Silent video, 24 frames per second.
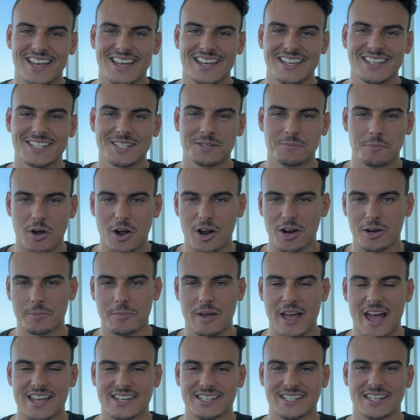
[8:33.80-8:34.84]
smog
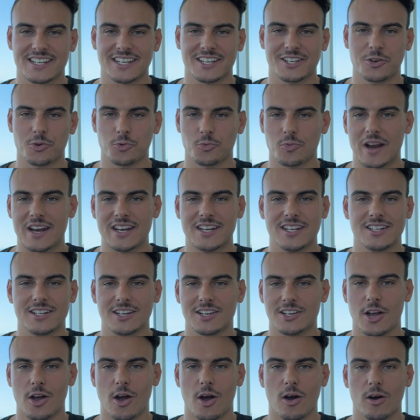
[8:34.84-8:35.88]
passing, ready to
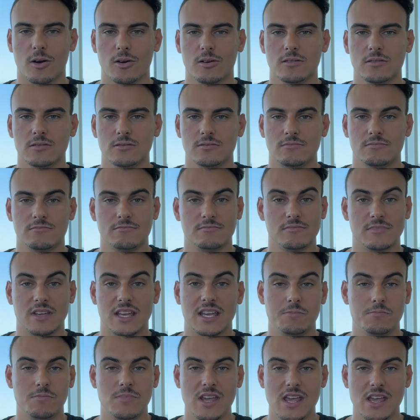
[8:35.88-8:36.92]
go,
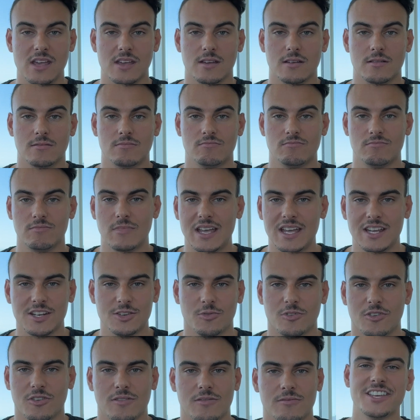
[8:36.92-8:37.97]
NB,
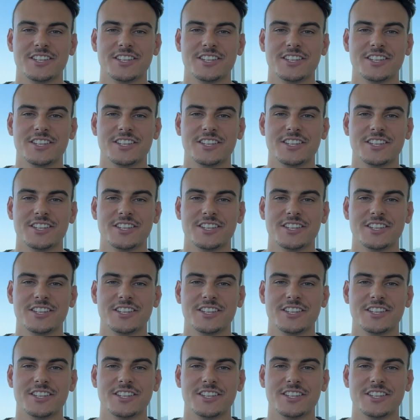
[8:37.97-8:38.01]
manual.